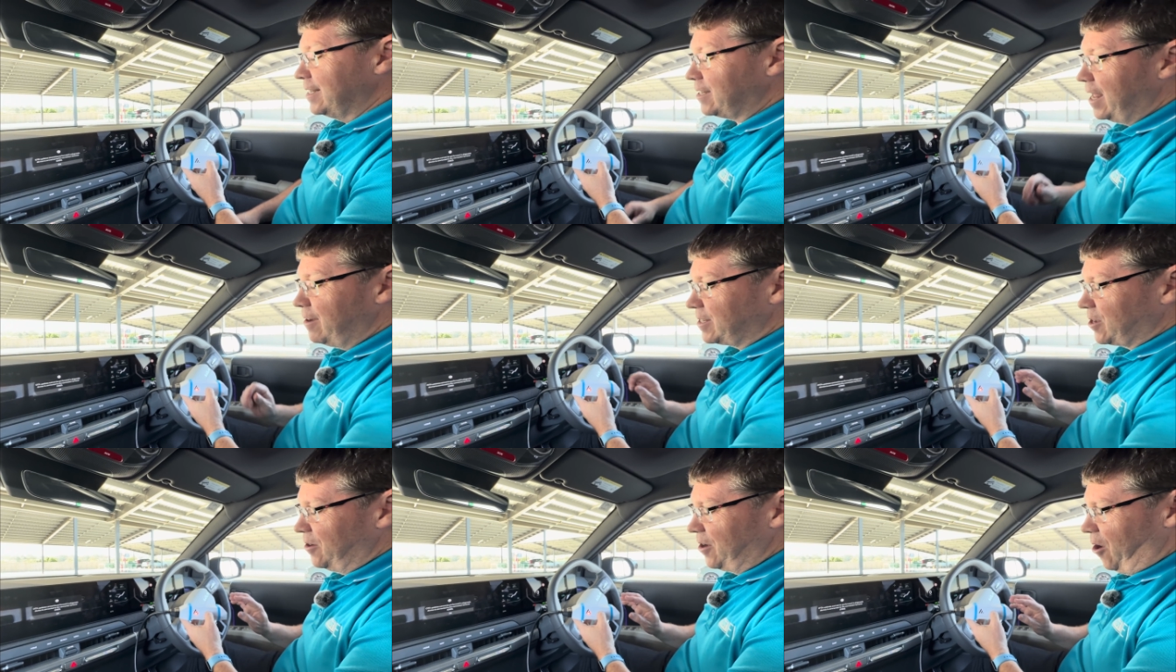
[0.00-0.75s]
So now
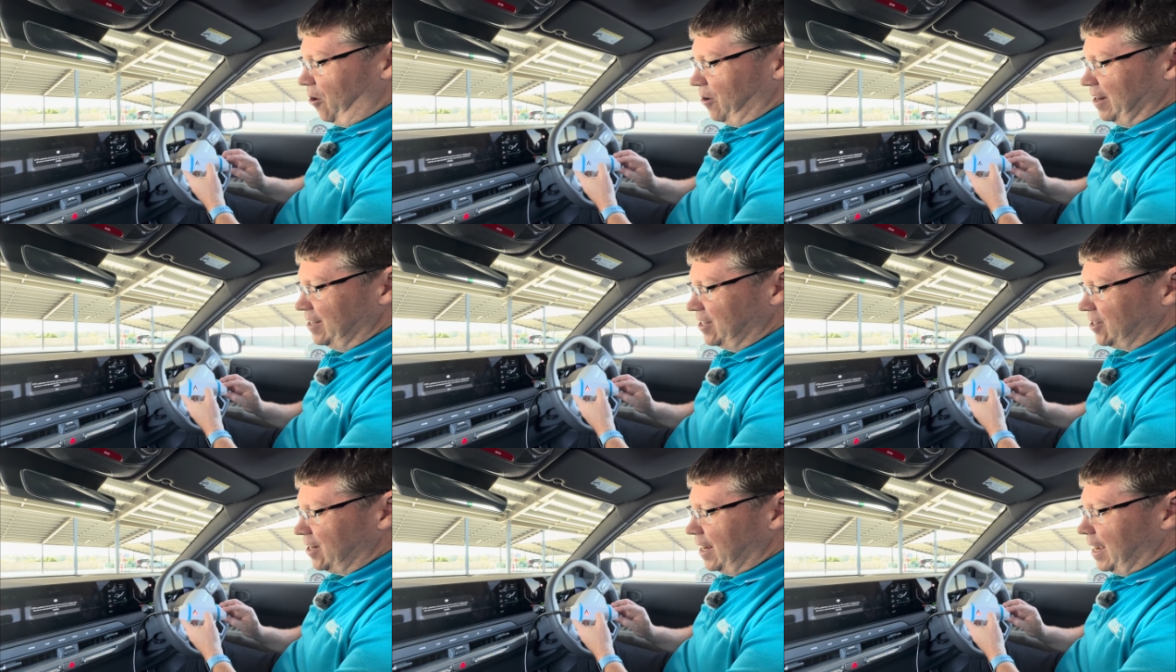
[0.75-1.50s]
it's gone
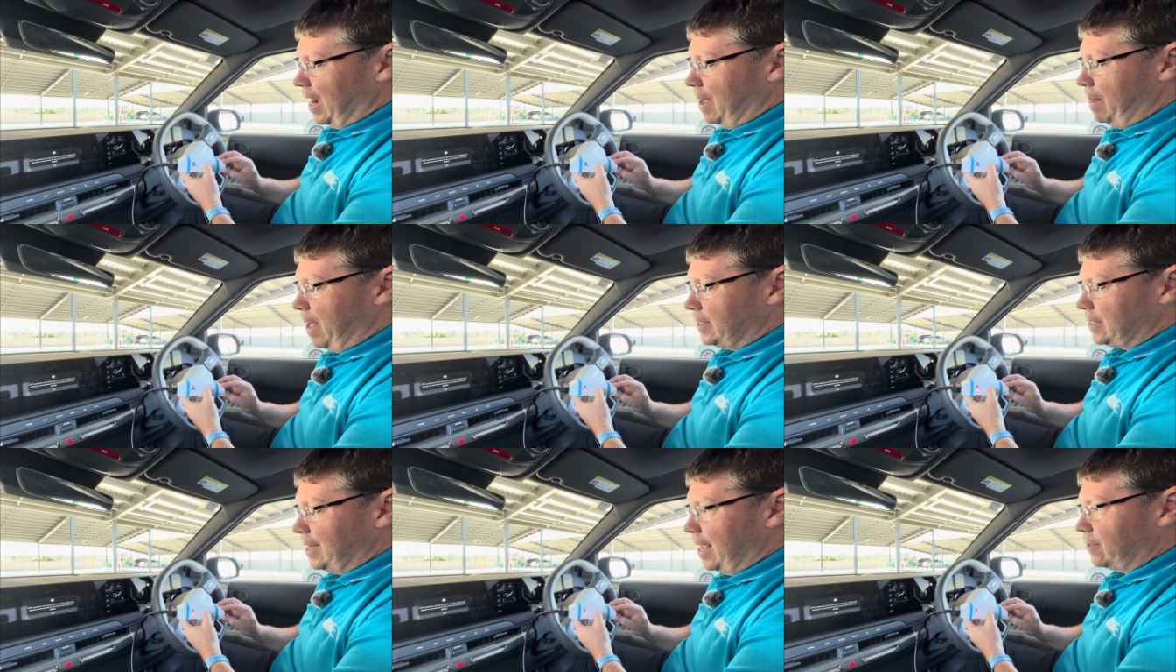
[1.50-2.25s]
orange, and
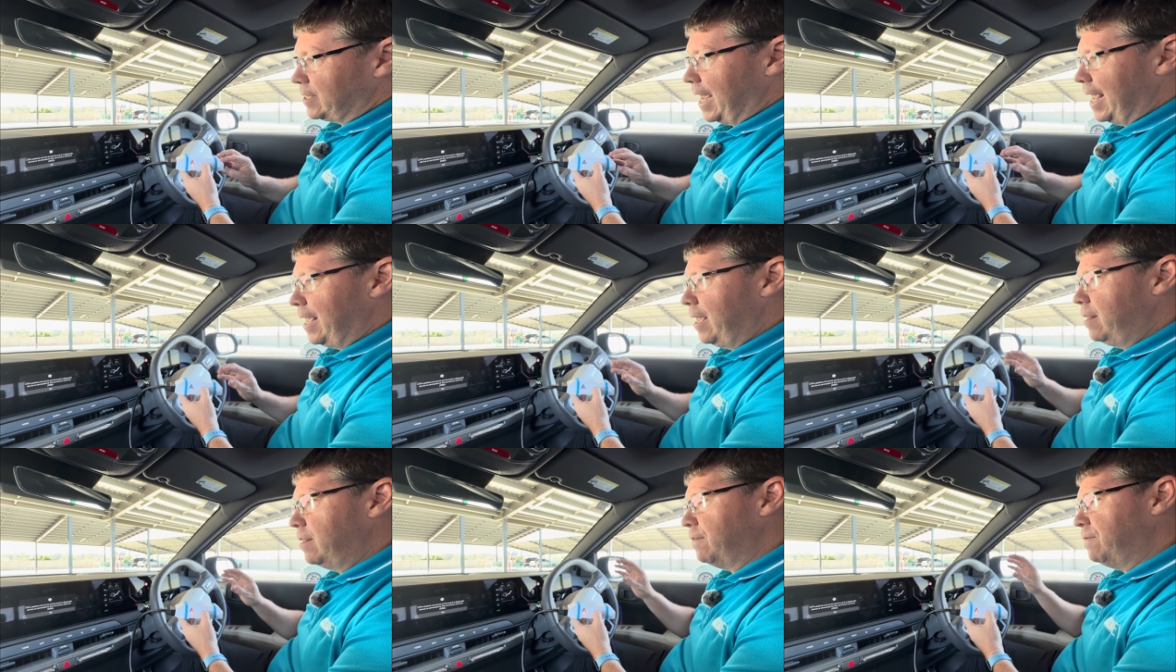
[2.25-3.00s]
that's now
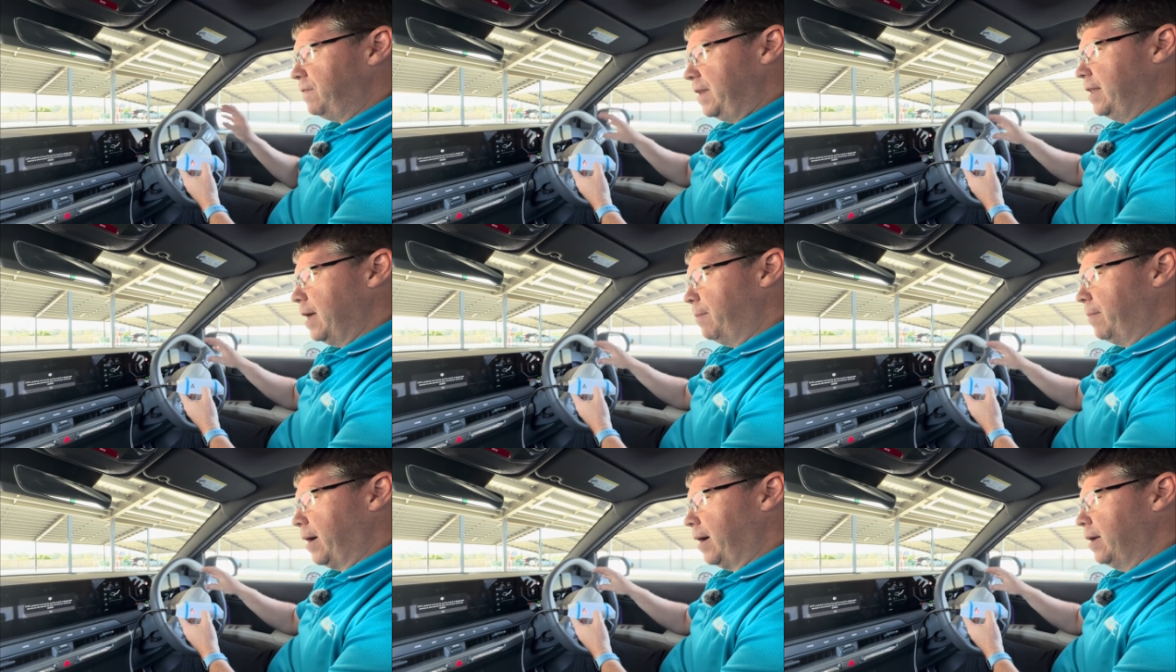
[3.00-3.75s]
taking the VIN
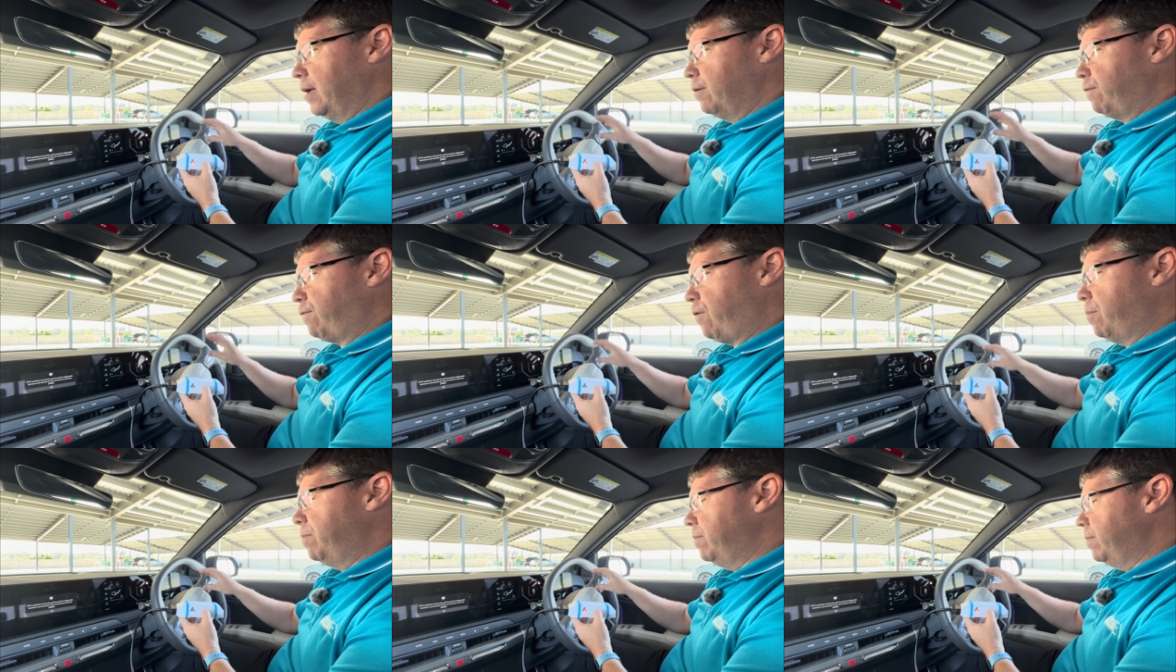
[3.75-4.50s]
number
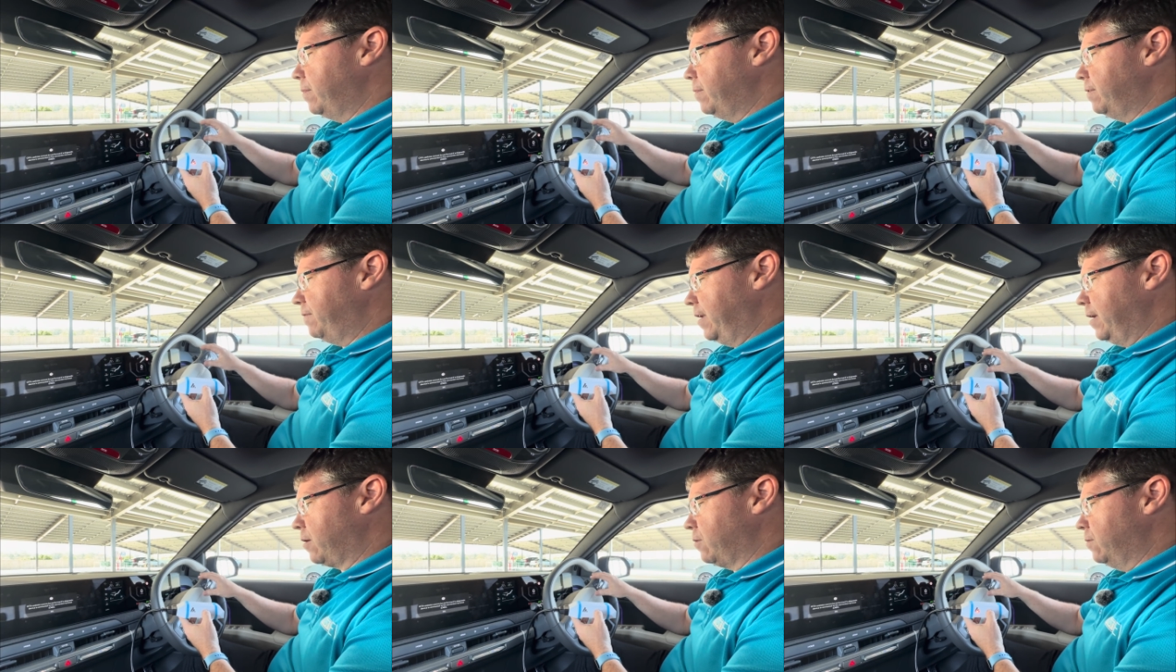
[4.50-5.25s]
from the
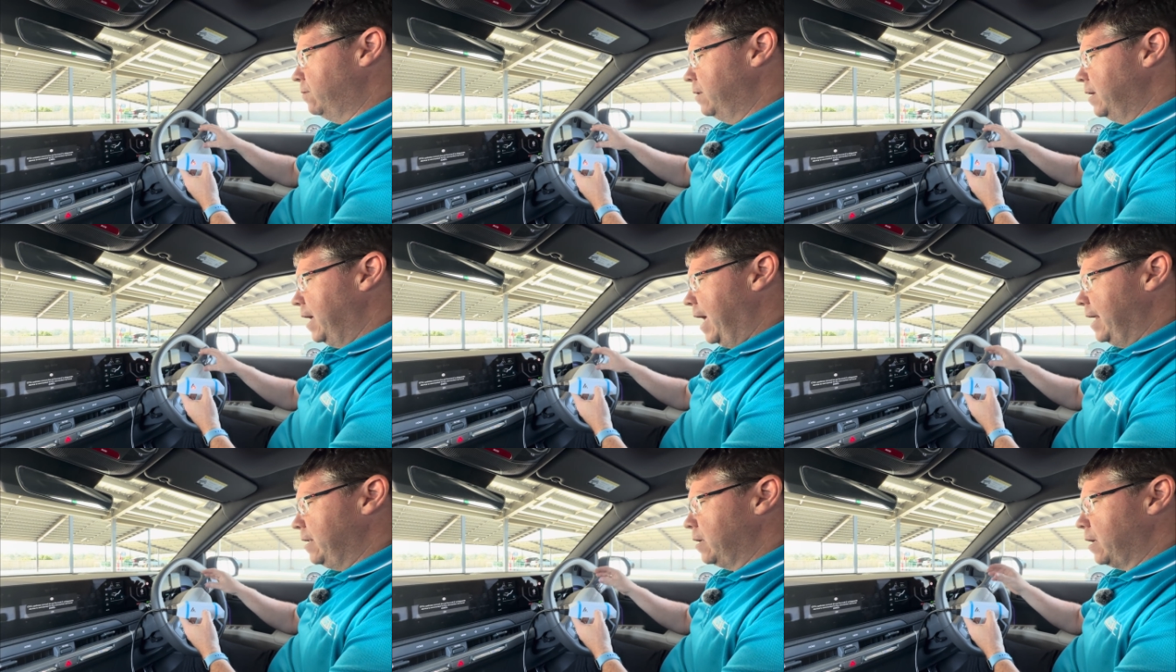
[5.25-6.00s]
vehicle
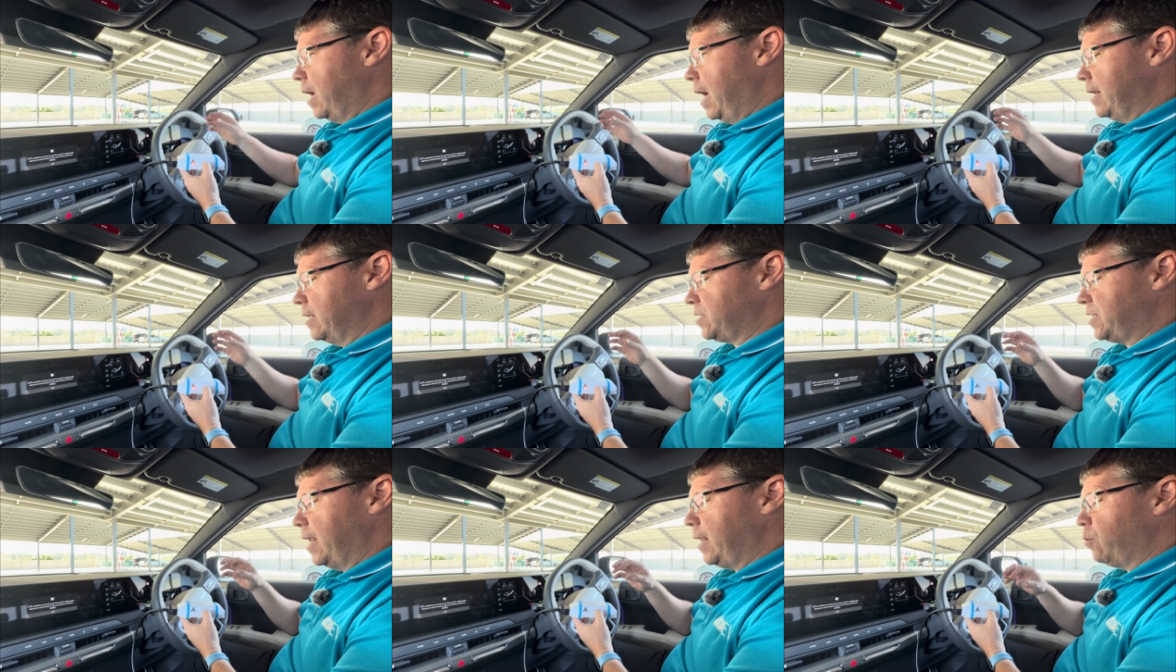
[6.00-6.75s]
and
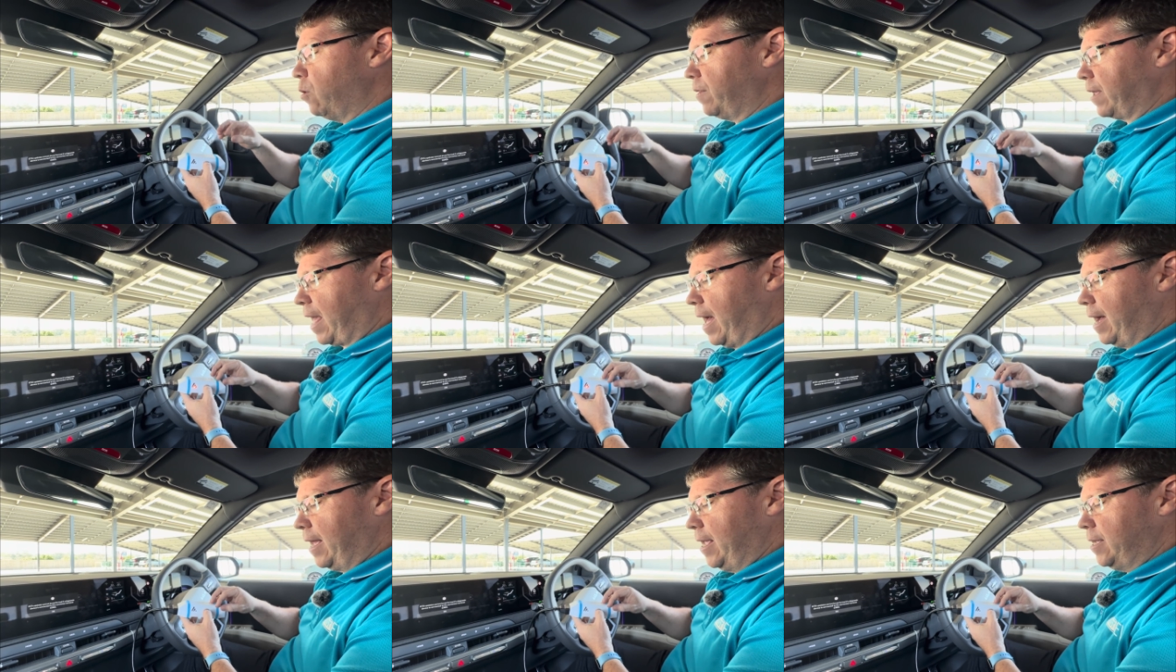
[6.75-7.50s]
understanding what the
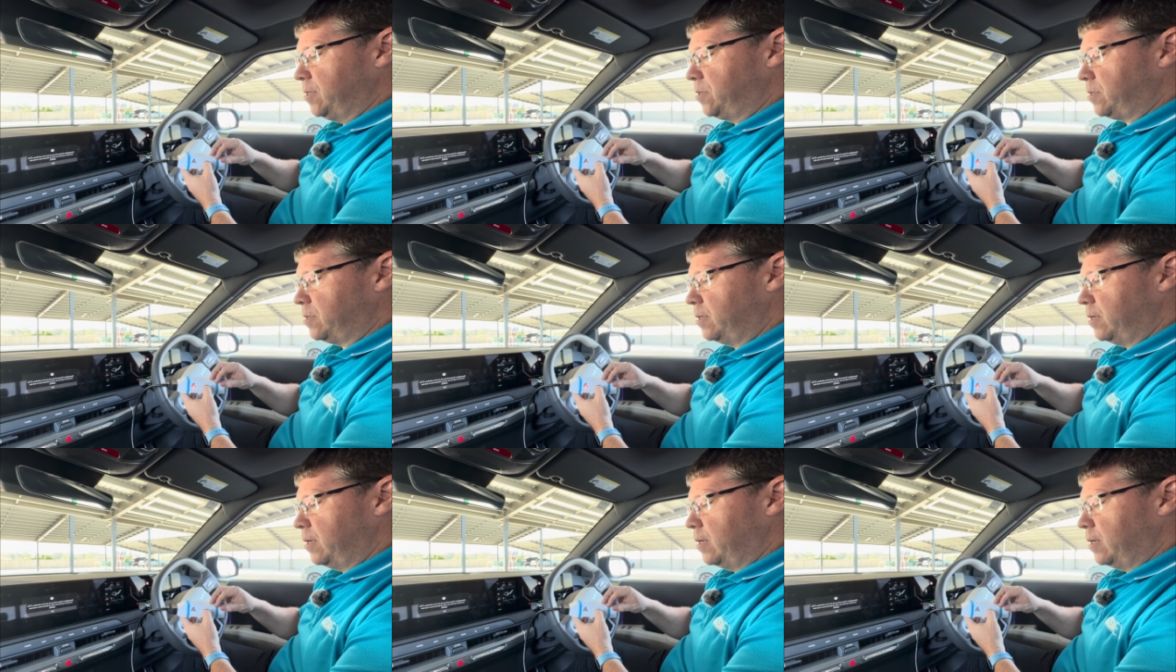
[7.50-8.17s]
car is,